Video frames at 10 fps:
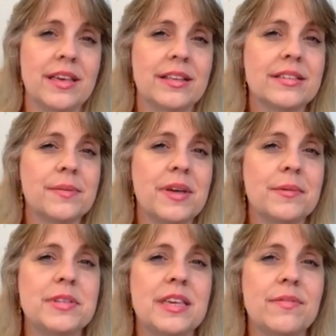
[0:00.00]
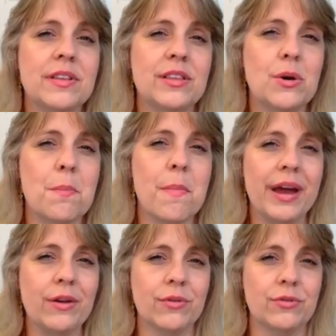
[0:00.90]
and sometimes even little
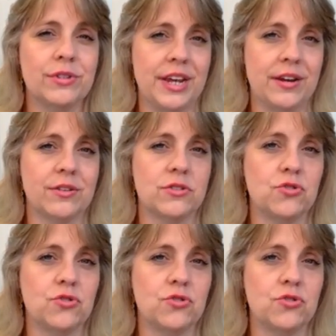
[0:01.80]
micro tears